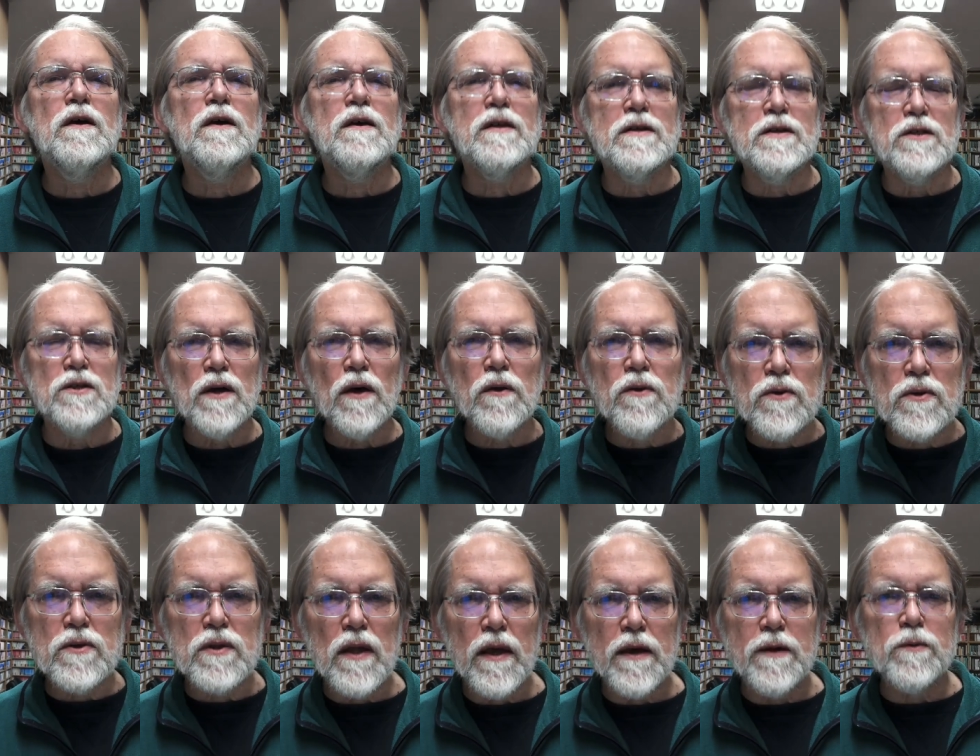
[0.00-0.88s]
each
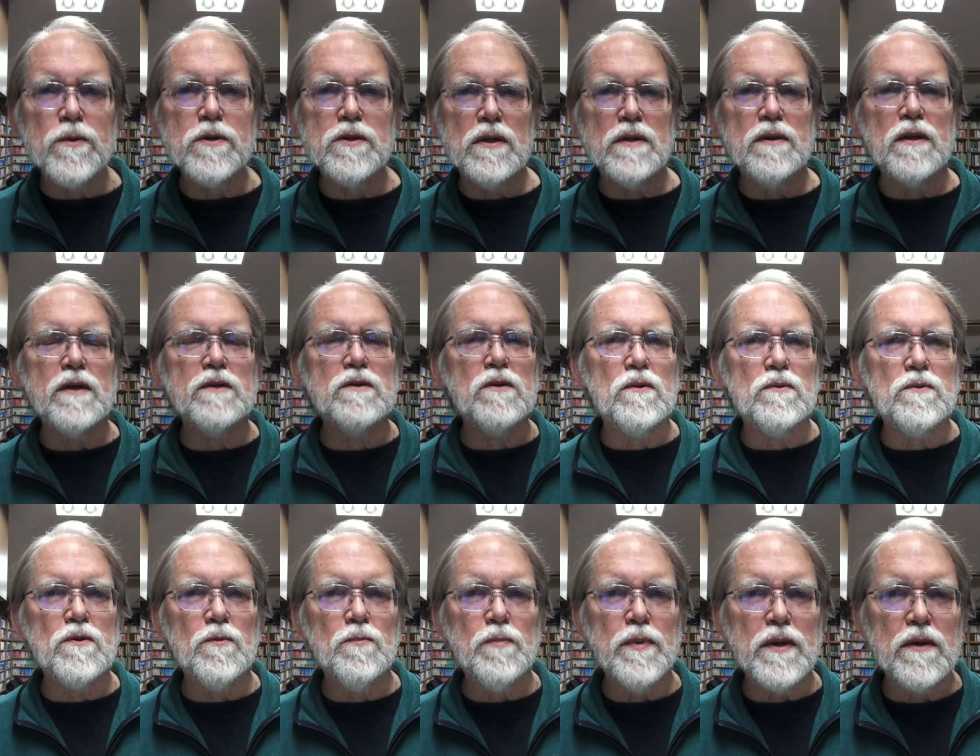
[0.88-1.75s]
other's language, and they
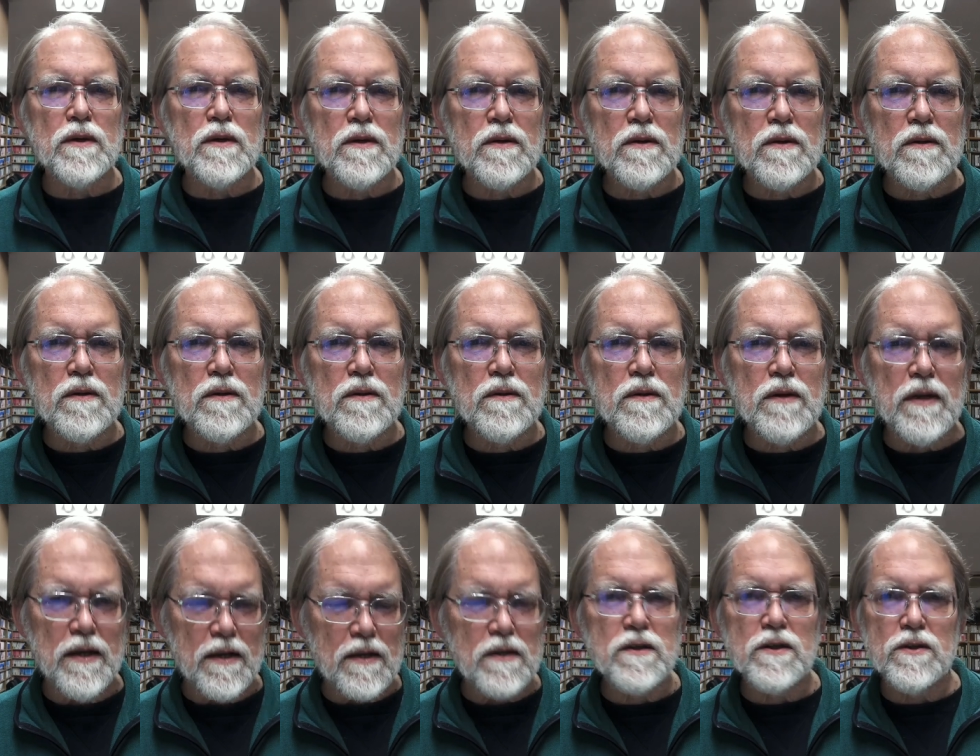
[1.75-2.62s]
don't speak
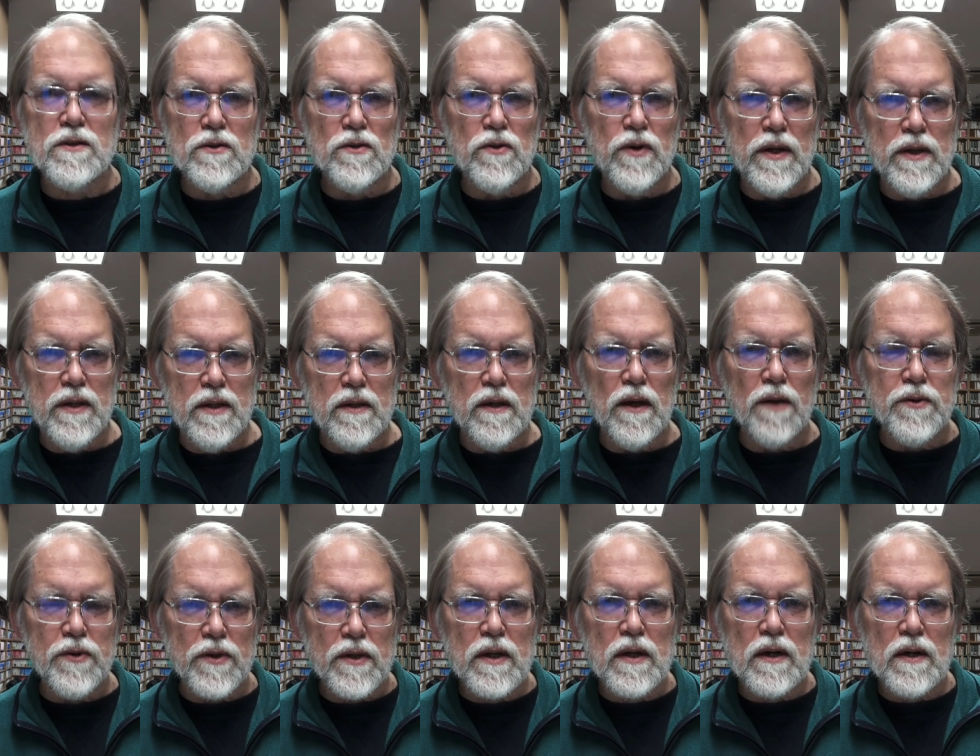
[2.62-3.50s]
English or any
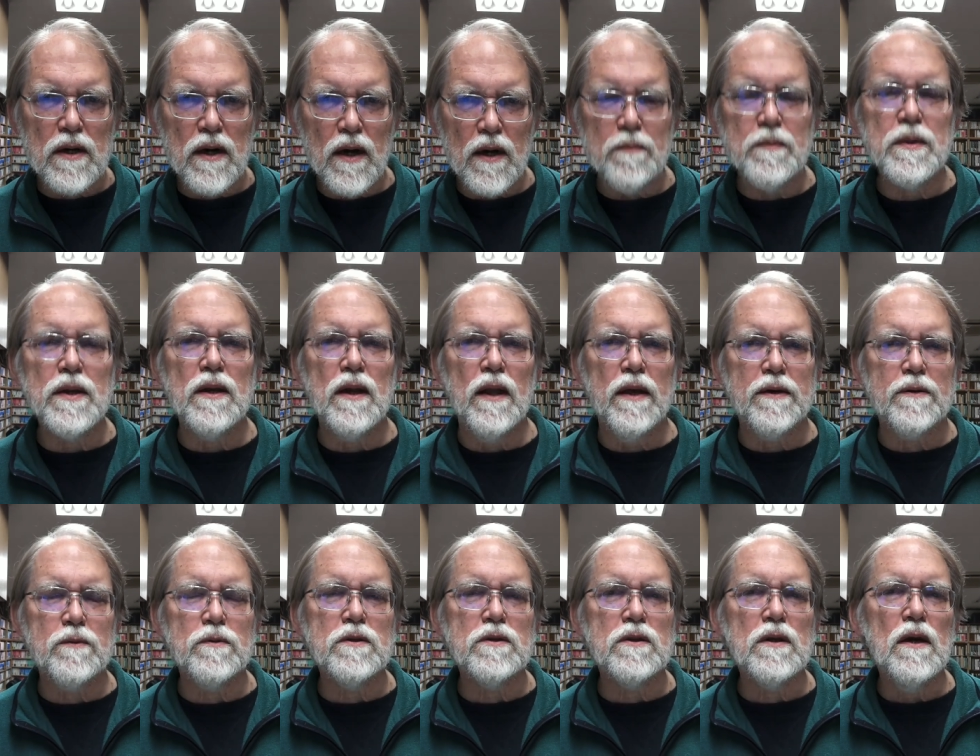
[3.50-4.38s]
other common
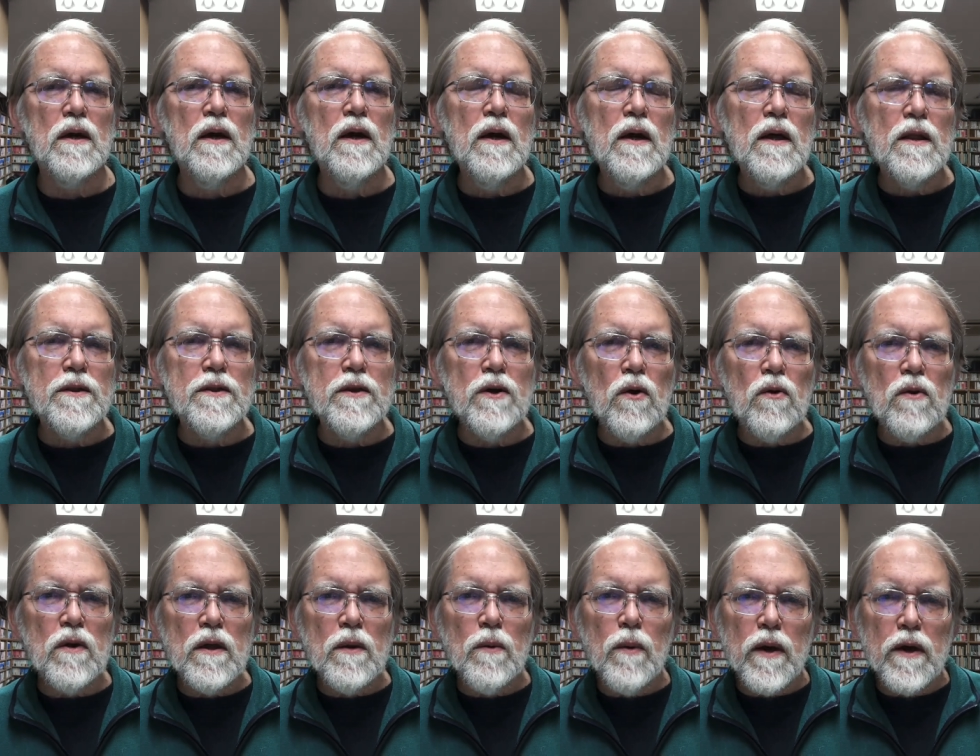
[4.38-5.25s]
language. The
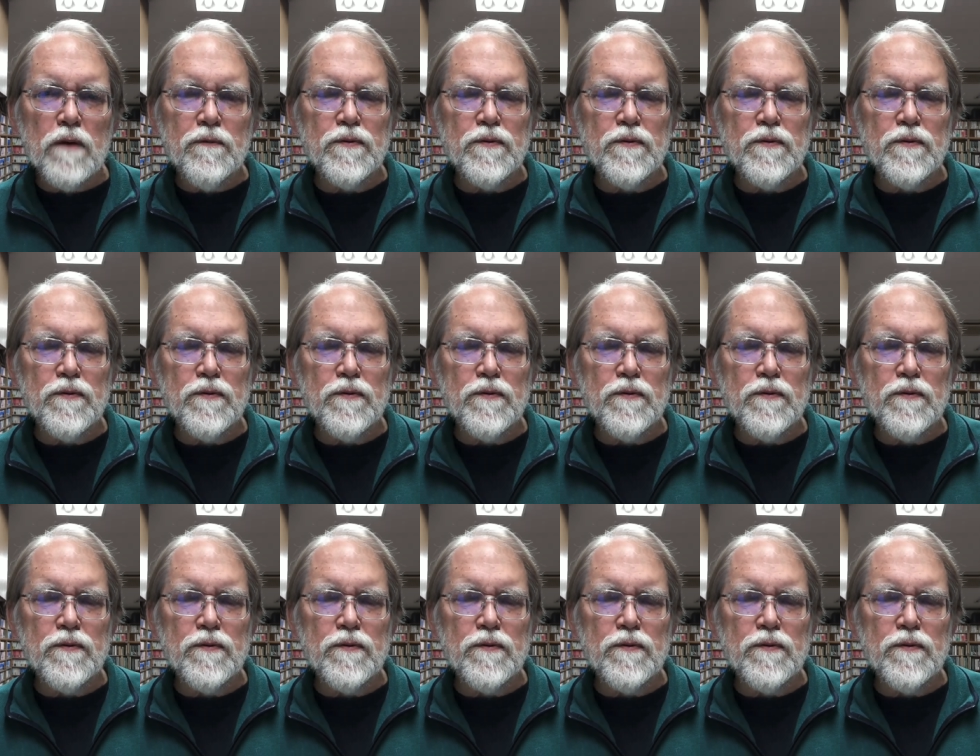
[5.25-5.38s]
only way